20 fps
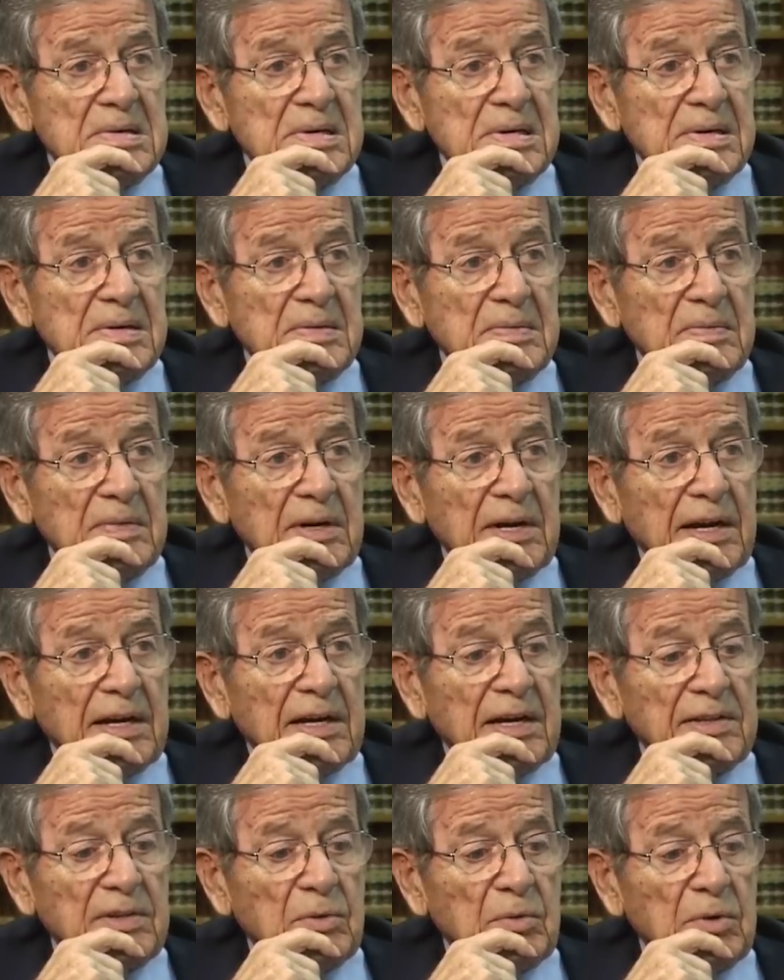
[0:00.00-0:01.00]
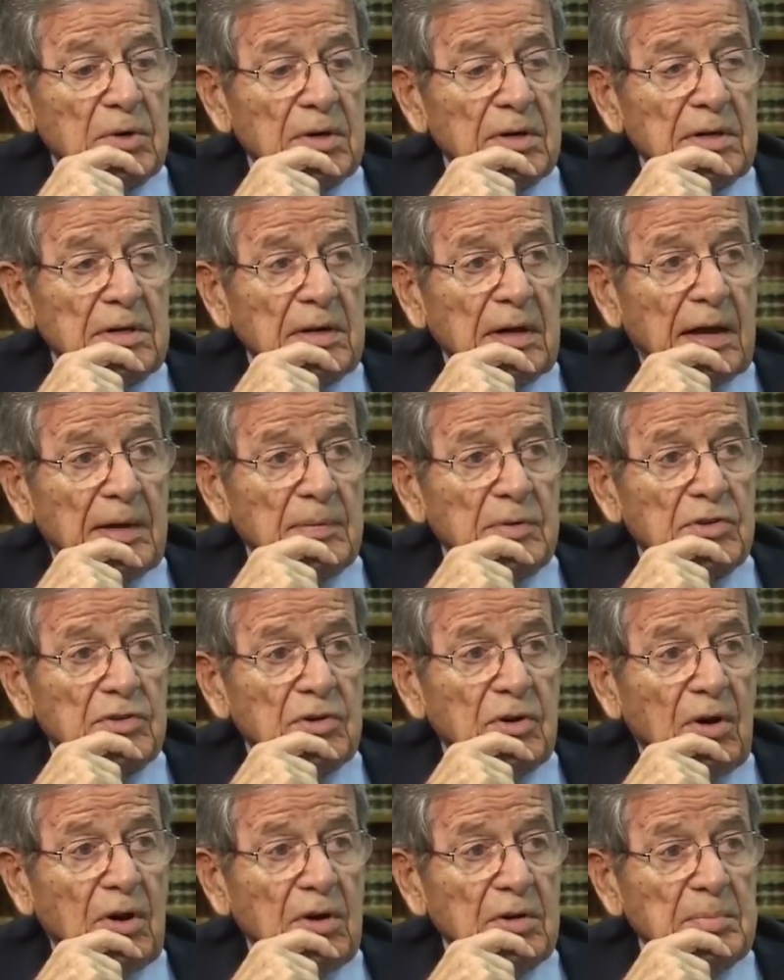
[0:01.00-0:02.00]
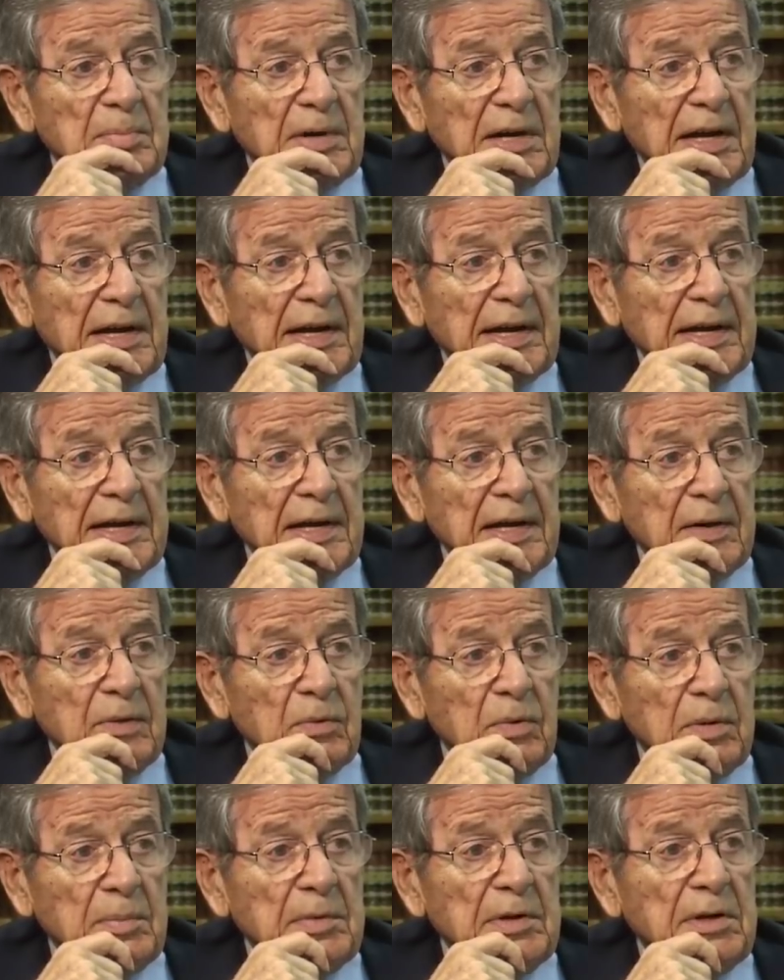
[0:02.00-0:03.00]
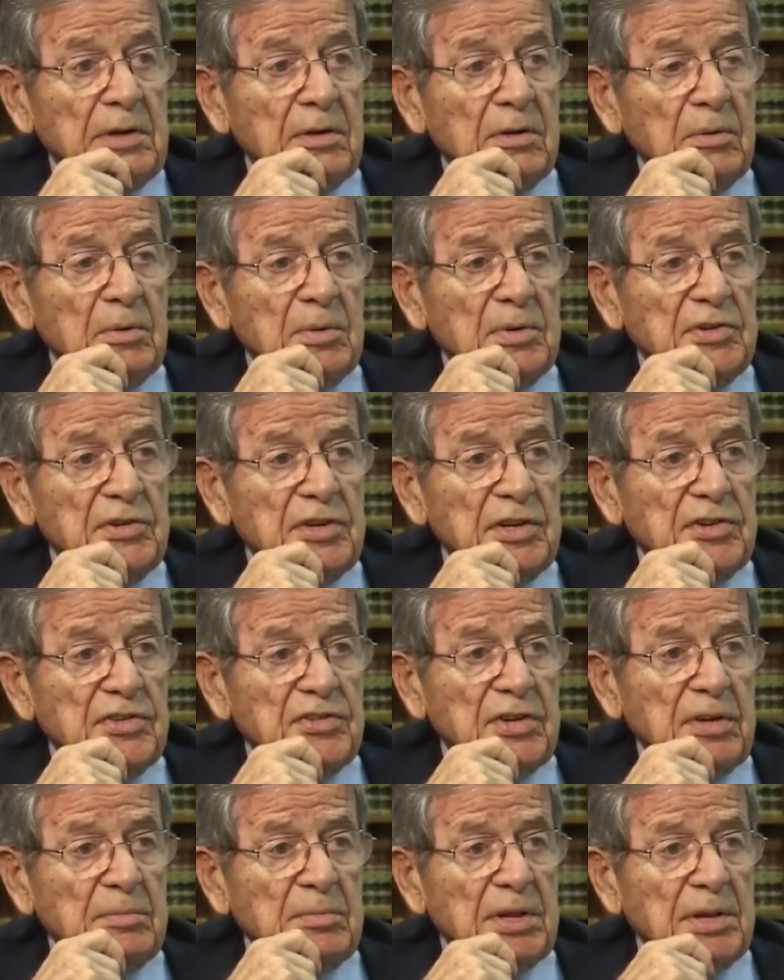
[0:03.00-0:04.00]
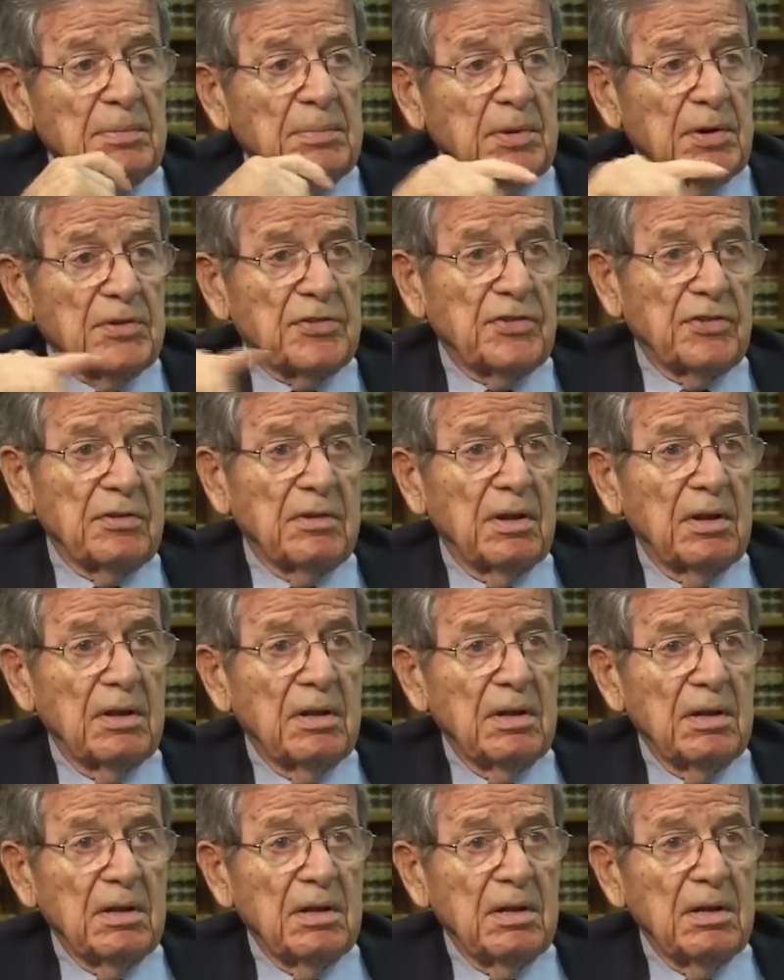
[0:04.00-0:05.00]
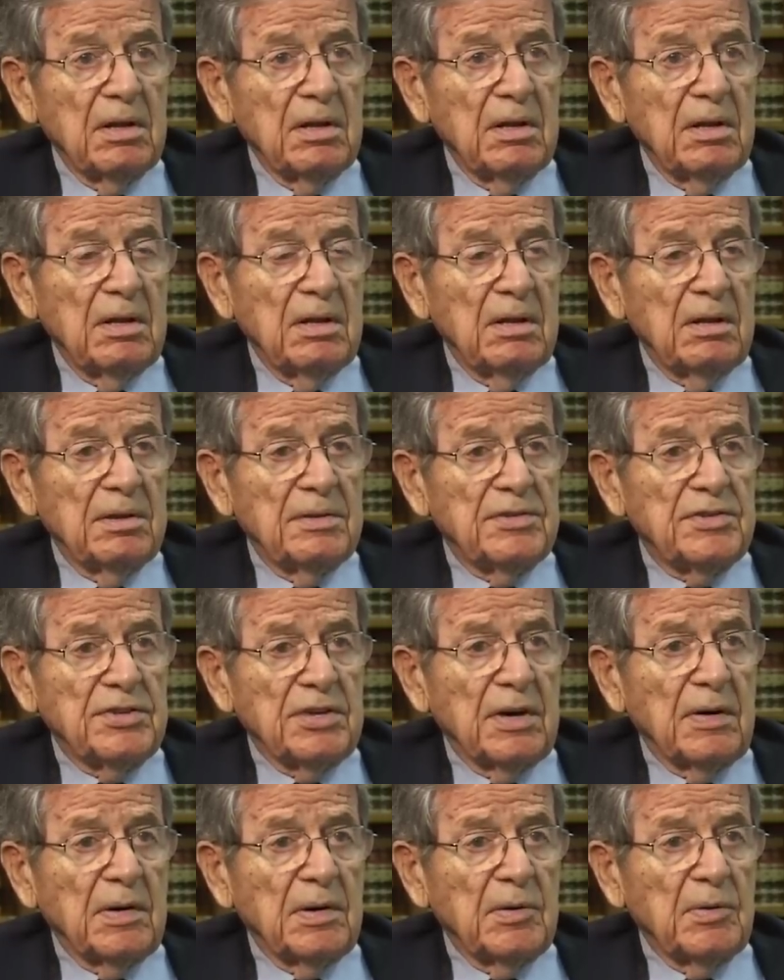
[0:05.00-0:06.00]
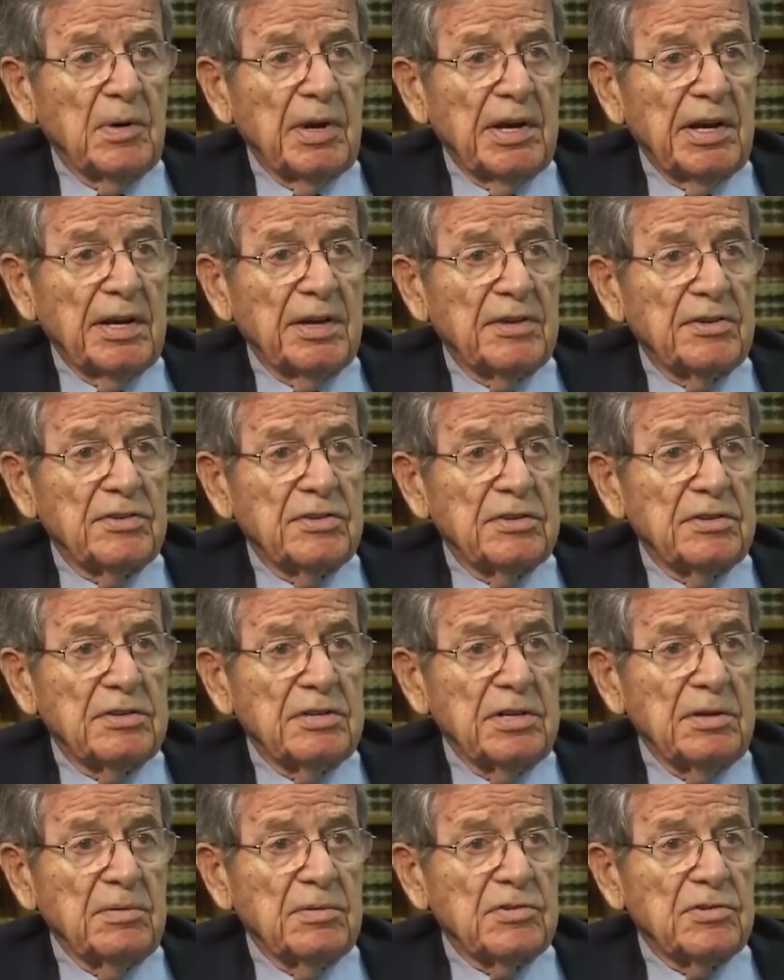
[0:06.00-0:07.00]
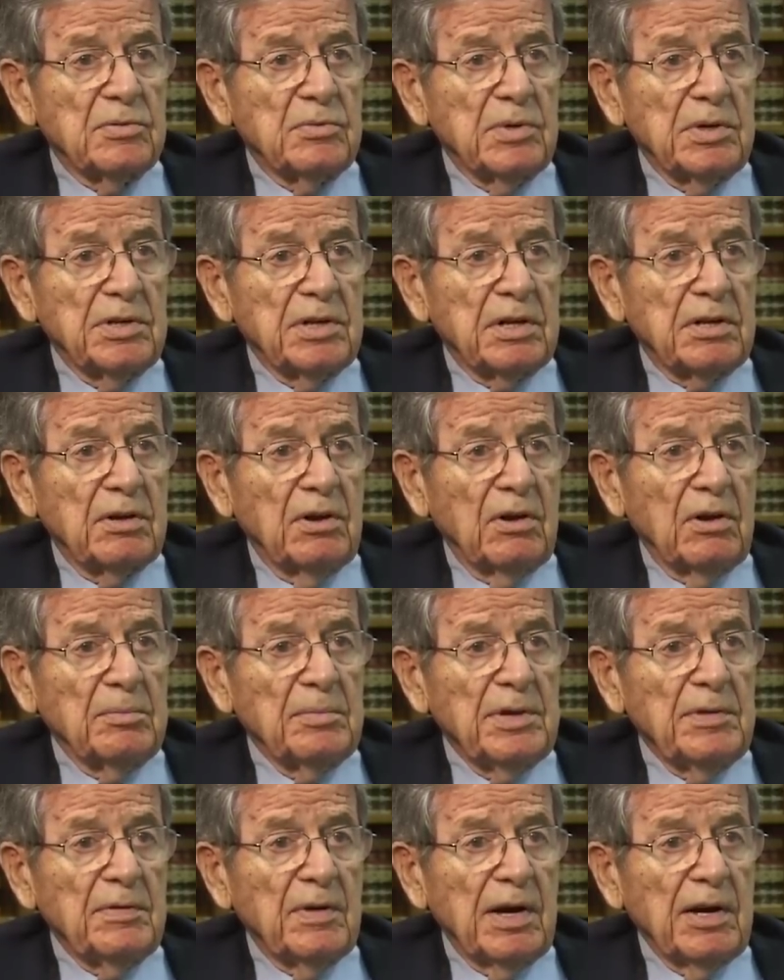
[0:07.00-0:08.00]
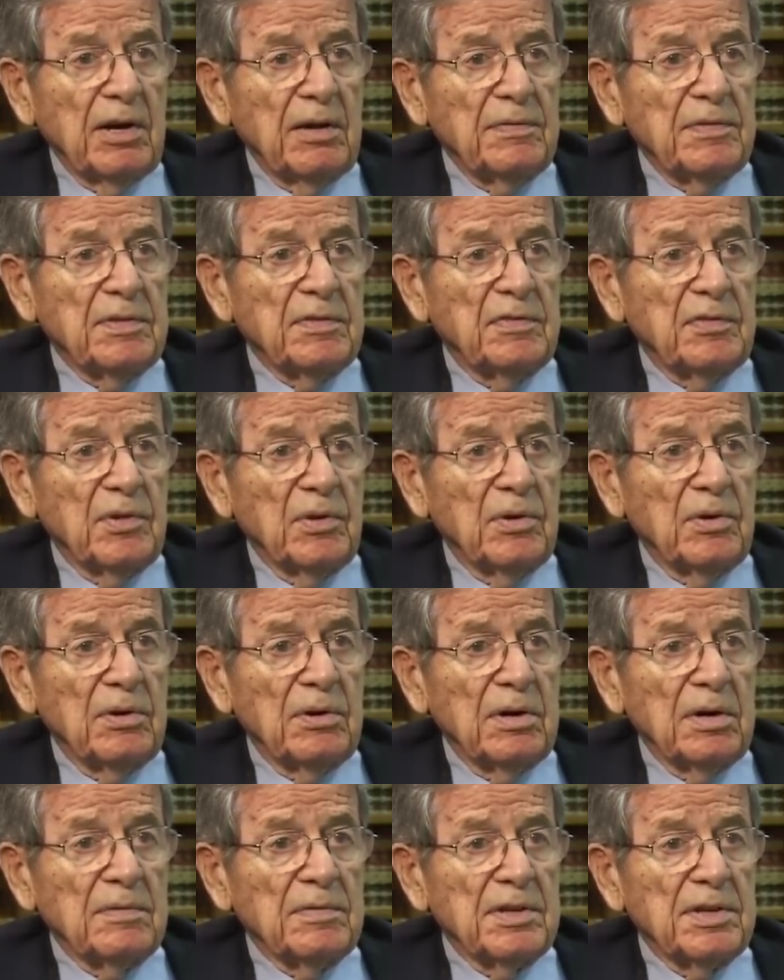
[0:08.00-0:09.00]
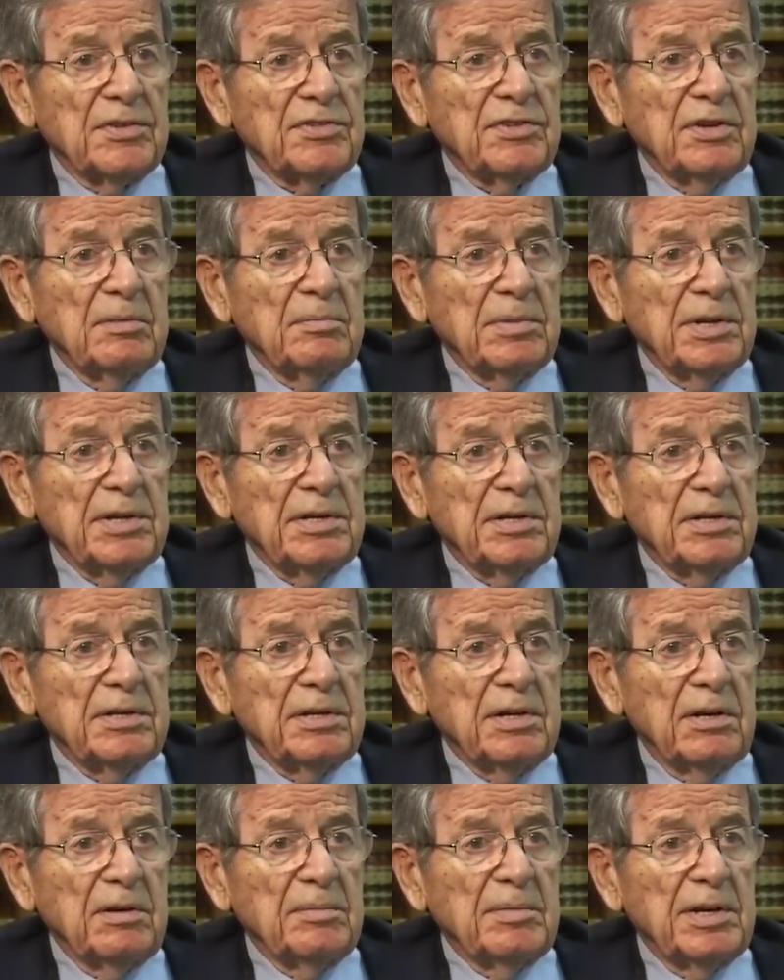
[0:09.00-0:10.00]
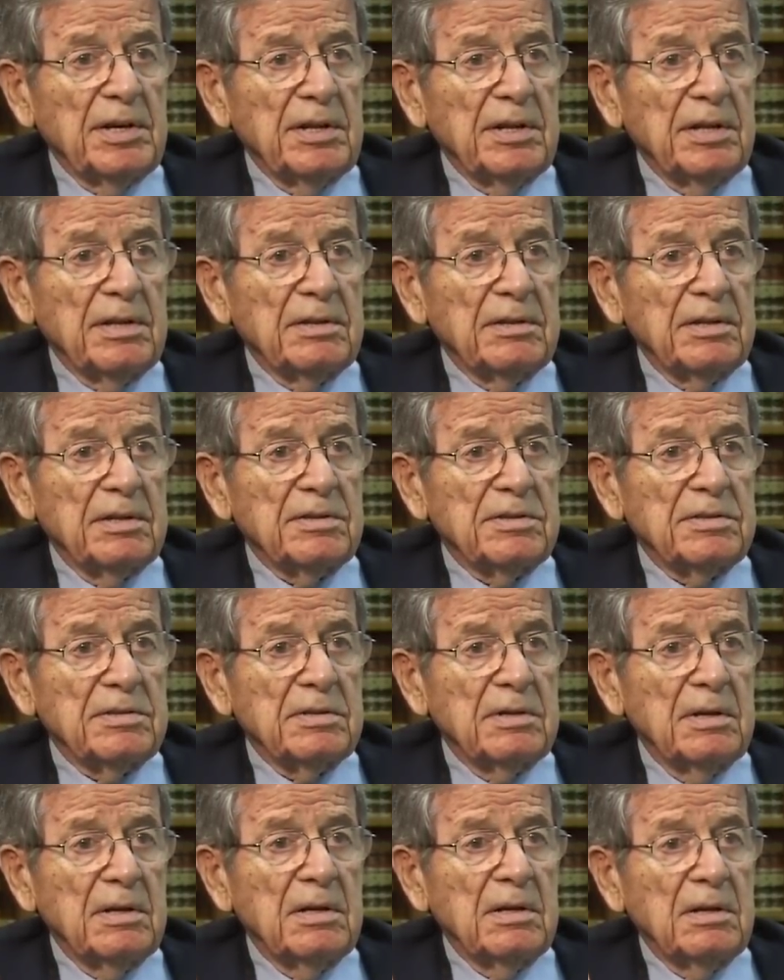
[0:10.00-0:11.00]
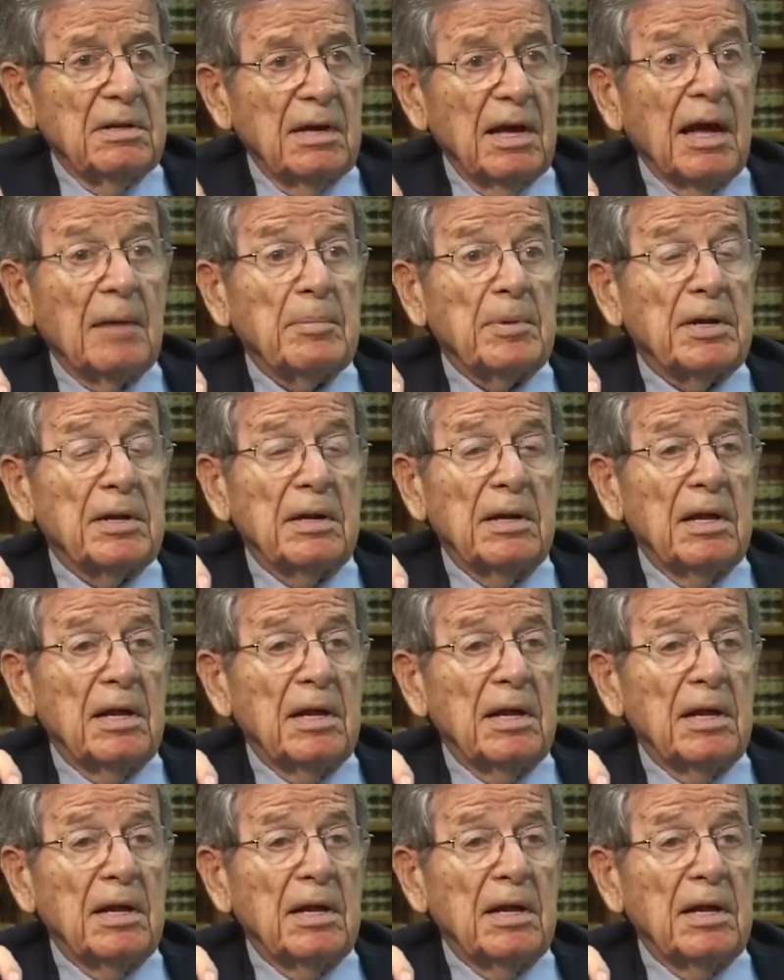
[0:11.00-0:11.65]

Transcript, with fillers: And when I got the word, I was called by a woman who was an assembly person Sarah Reyes. She was the one that called me right off the floor of the assembly to tell me that this happened.